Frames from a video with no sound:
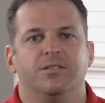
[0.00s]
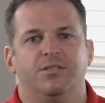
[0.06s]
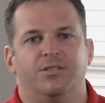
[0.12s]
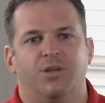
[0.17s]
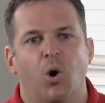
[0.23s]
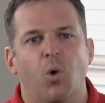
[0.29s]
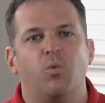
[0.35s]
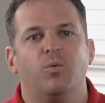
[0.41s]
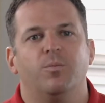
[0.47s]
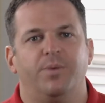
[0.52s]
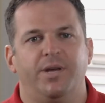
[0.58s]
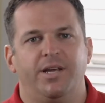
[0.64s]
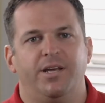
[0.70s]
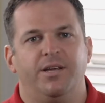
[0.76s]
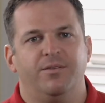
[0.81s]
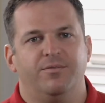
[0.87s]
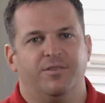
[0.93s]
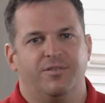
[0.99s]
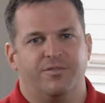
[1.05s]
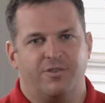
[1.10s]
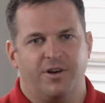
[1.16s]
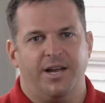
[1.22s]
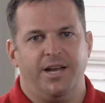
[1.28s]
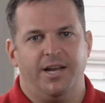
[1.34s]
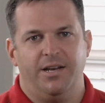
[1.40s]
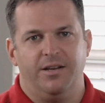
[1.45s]
Don't be
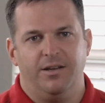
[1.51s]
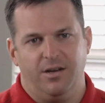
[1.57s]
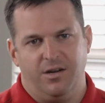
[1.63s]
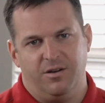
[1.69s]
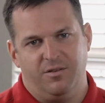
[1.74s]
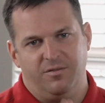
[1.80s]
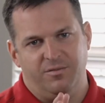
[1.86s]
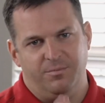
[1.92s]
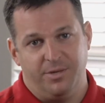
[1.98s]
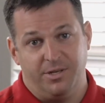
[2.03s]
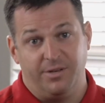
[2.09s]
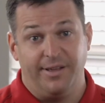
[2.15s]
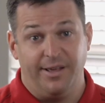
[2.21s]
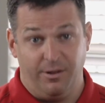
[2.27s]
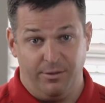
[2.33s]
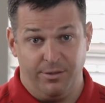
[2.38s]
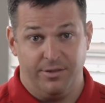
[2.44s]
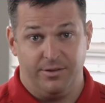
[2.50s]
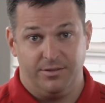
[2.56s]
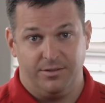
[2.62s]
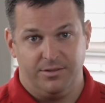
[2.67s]
afraid of mental health.